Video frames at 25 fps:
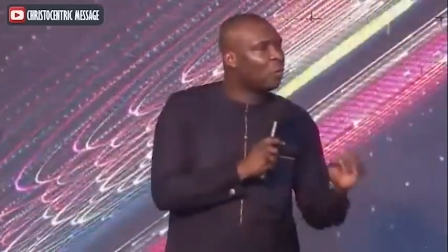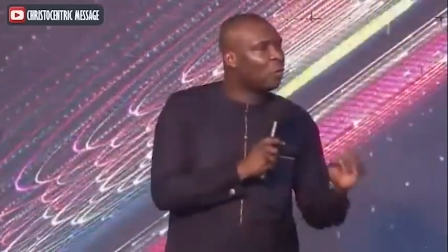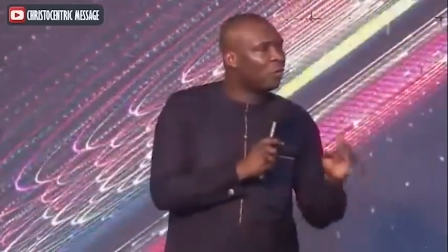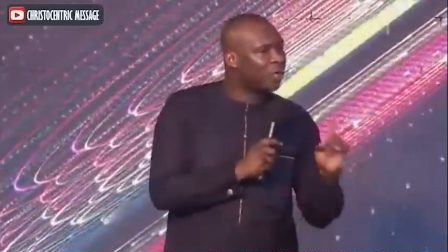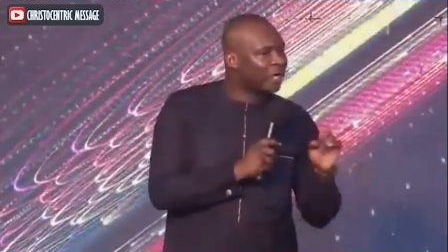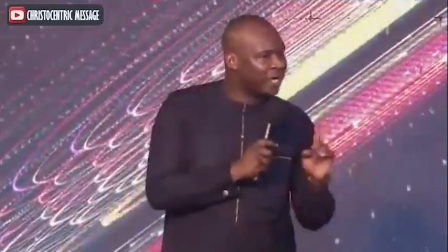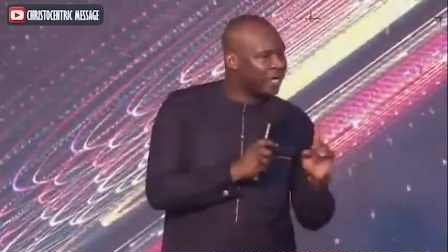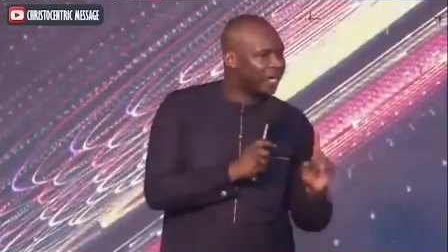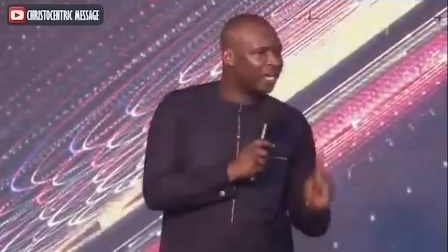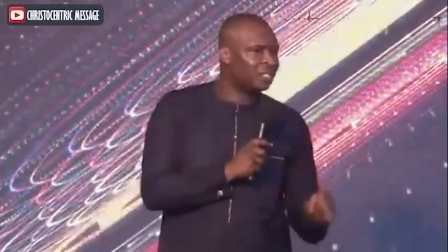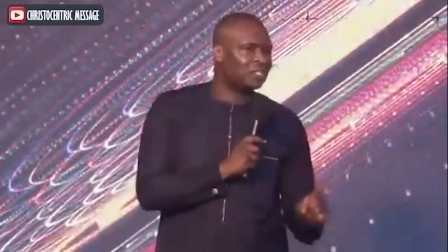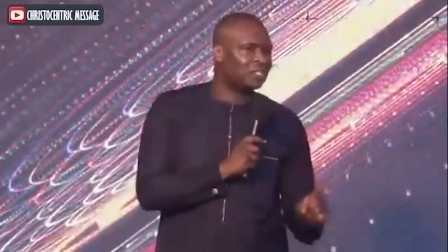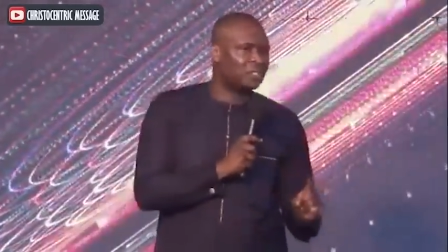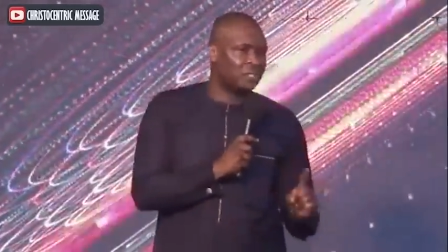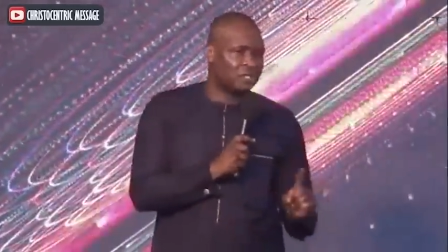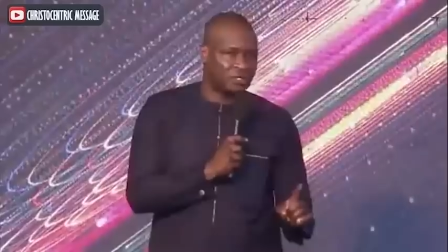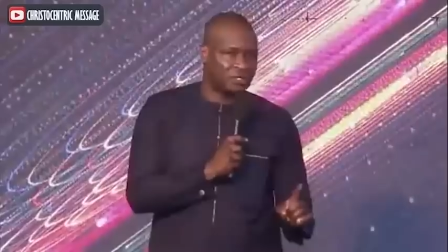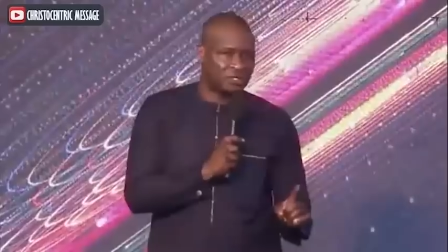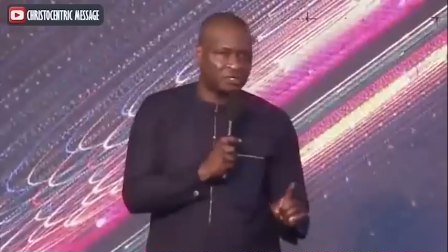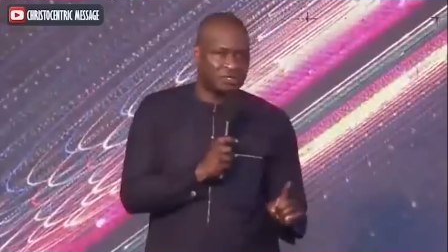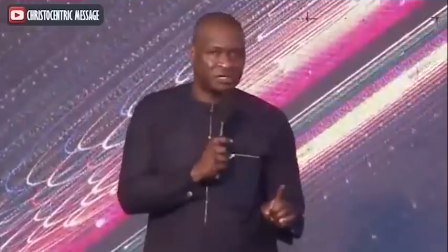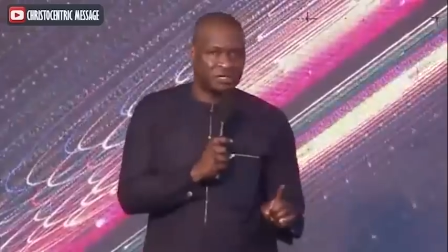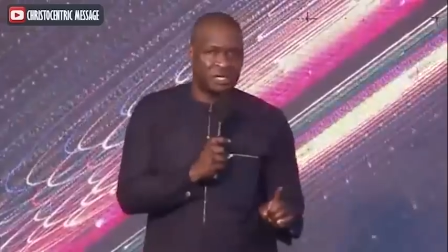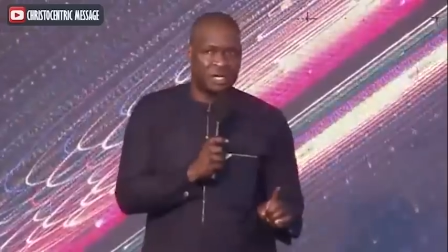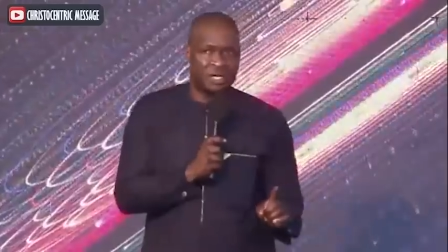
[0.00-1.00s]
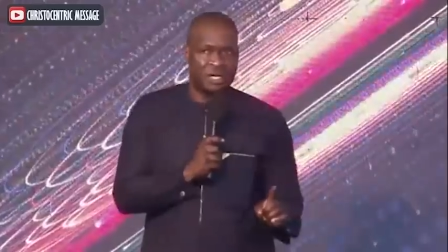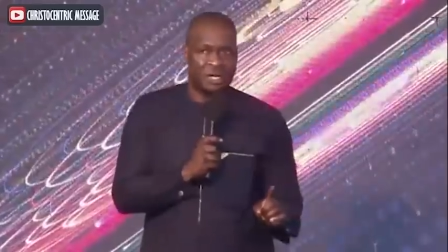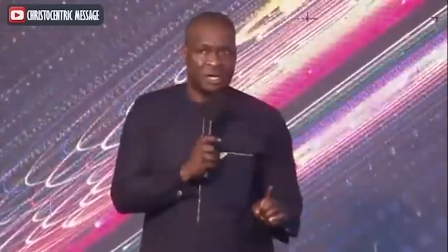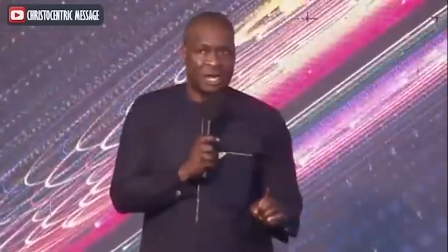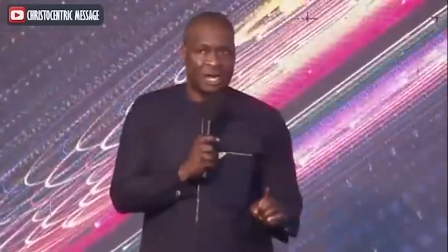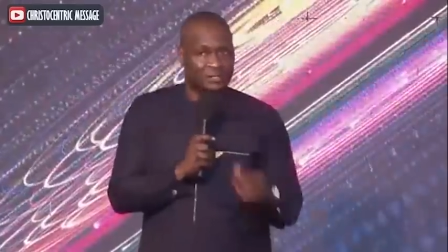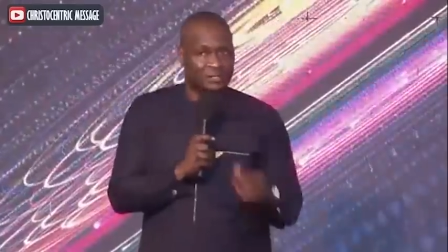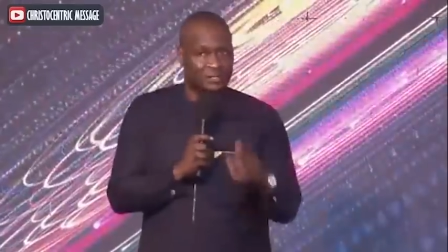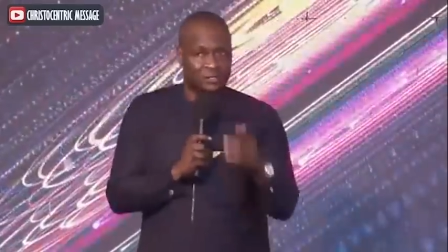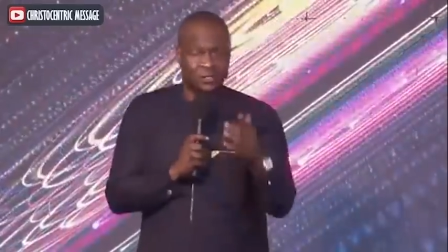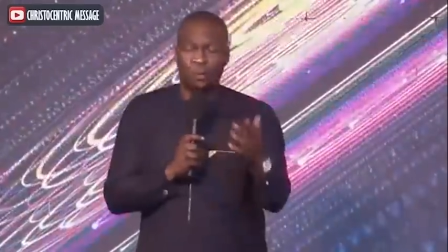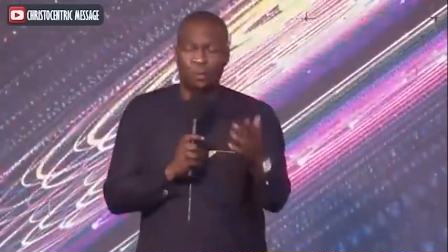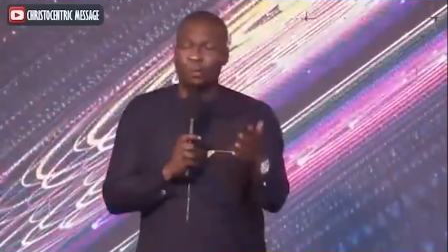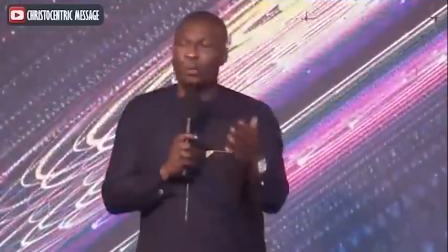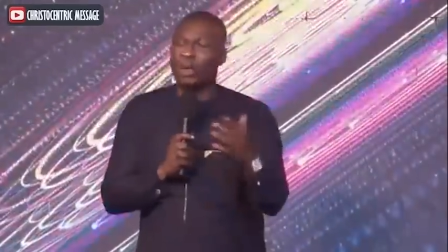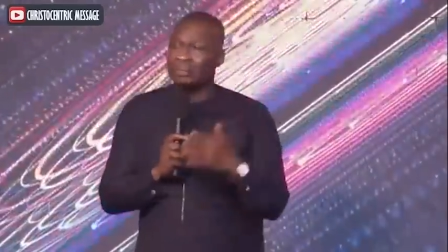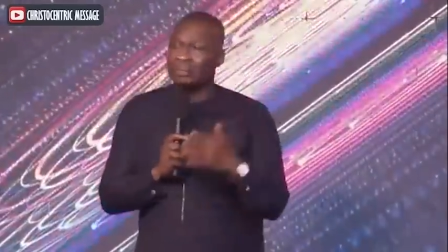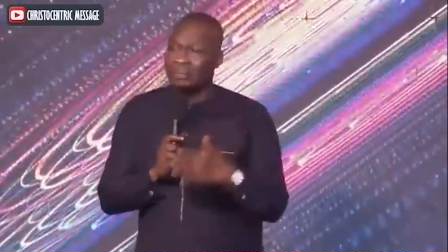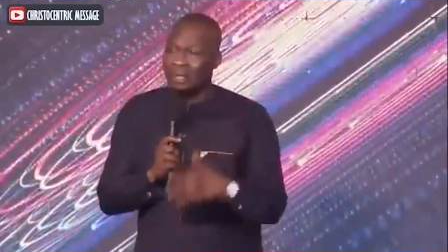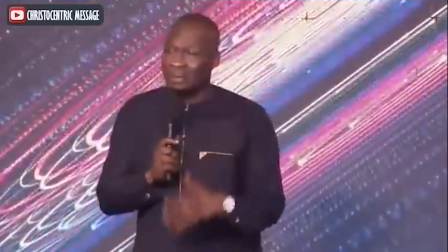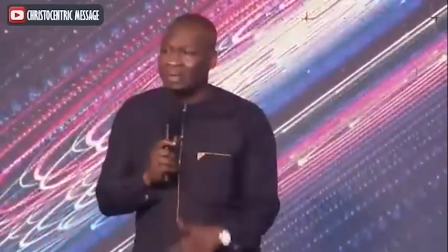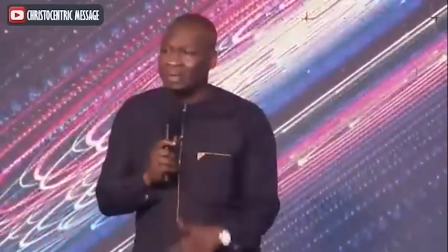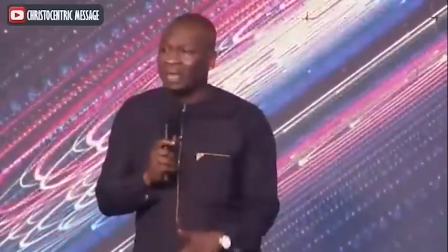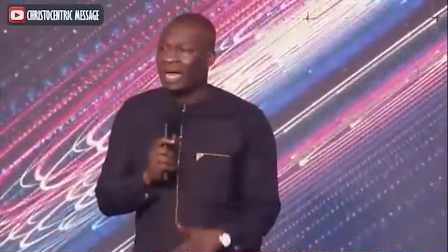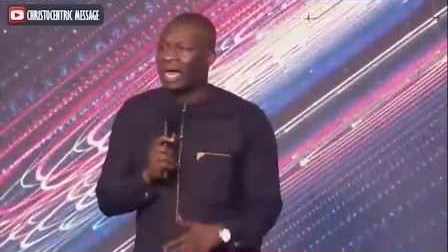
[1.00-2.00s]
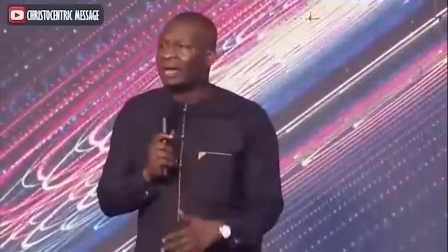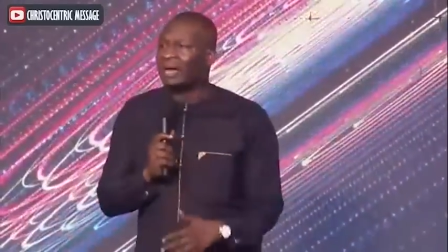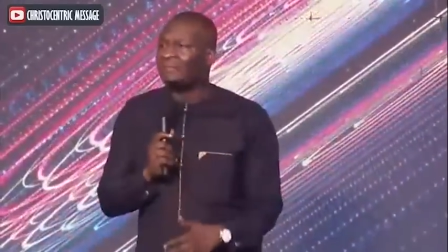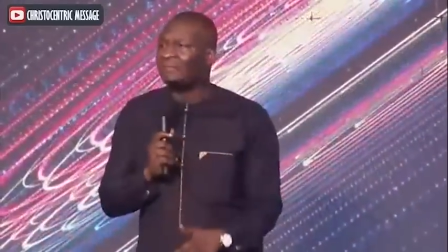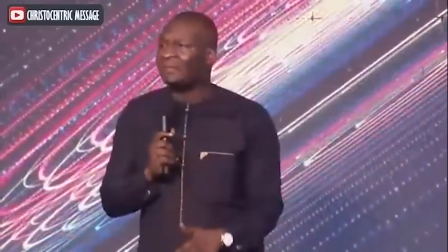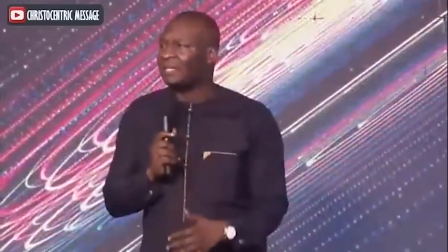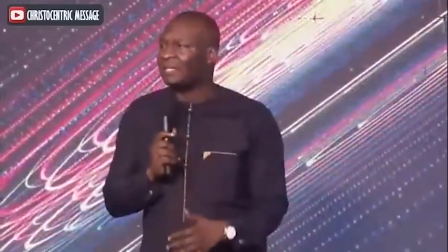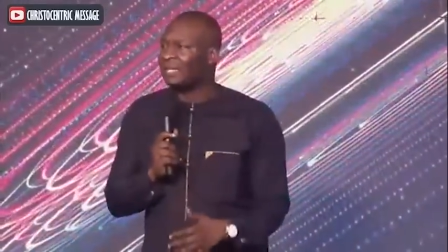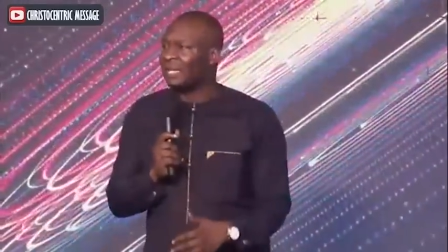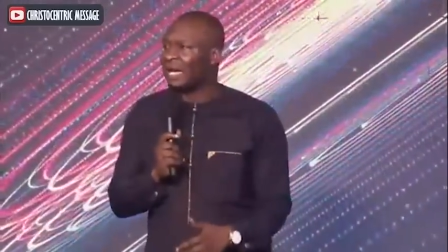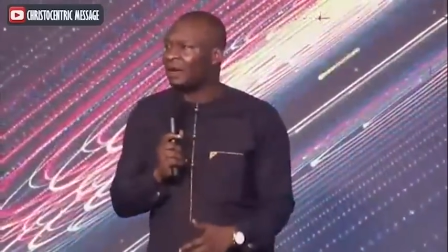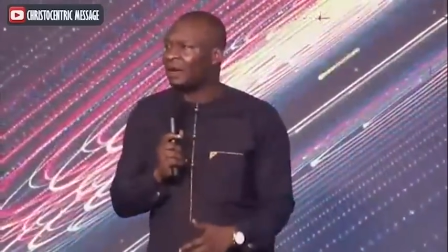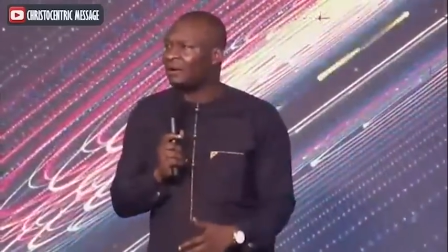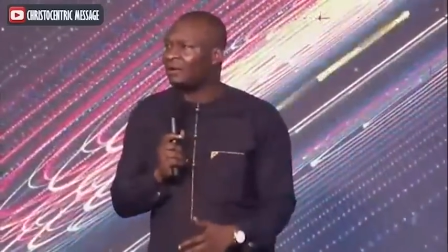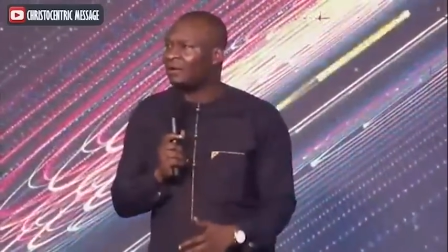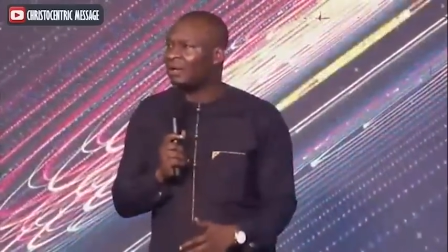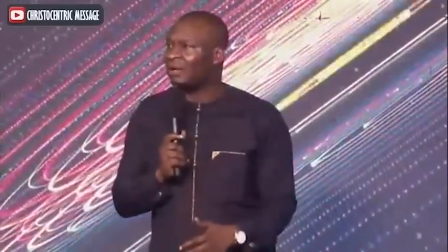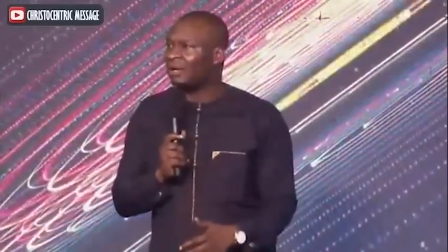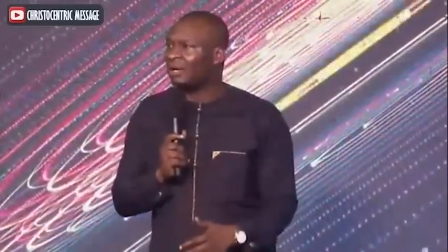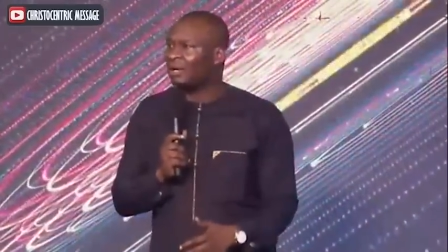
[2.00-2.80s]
occasions, like someone may be having now,